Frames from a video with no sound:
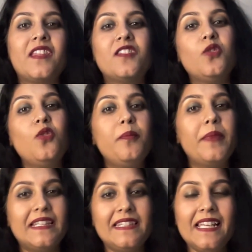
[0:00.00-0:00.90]
So
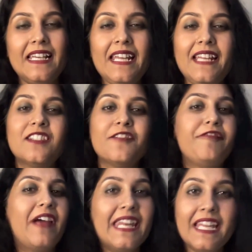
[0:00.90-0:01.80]
basically, it's a
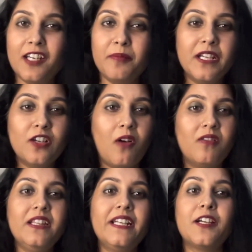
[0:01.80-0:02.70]
very gripping
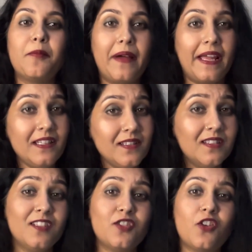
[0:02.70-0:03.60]
novel that
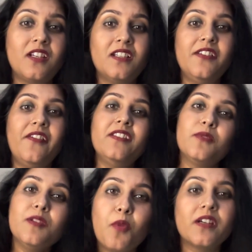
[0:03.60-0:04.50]
combines historical events
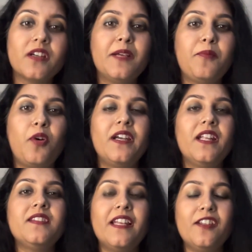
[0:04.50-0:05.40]
with modern day
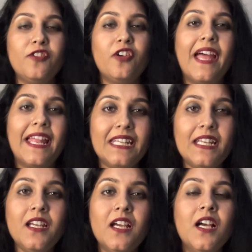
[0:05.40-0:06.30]
politics. And if you're
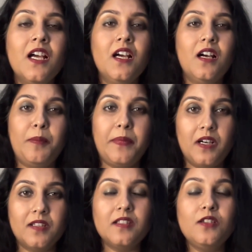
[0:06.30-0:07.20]
any a
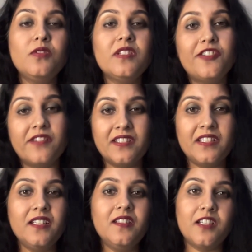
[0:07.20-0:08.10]
person who's
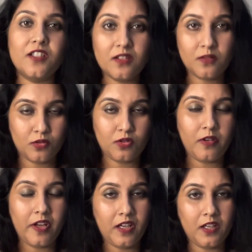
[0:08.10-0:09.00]
interested in such a
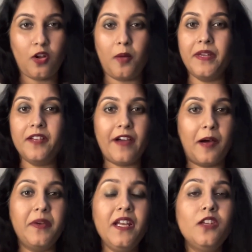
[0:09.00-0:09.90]
socio-economic
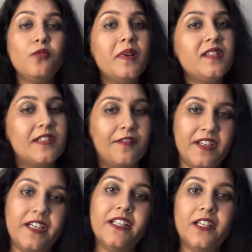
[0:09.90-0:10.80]
fabric, you must
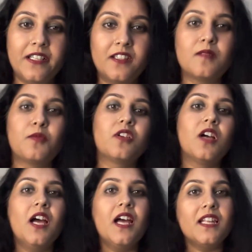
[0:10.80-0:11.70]
definitely read this book.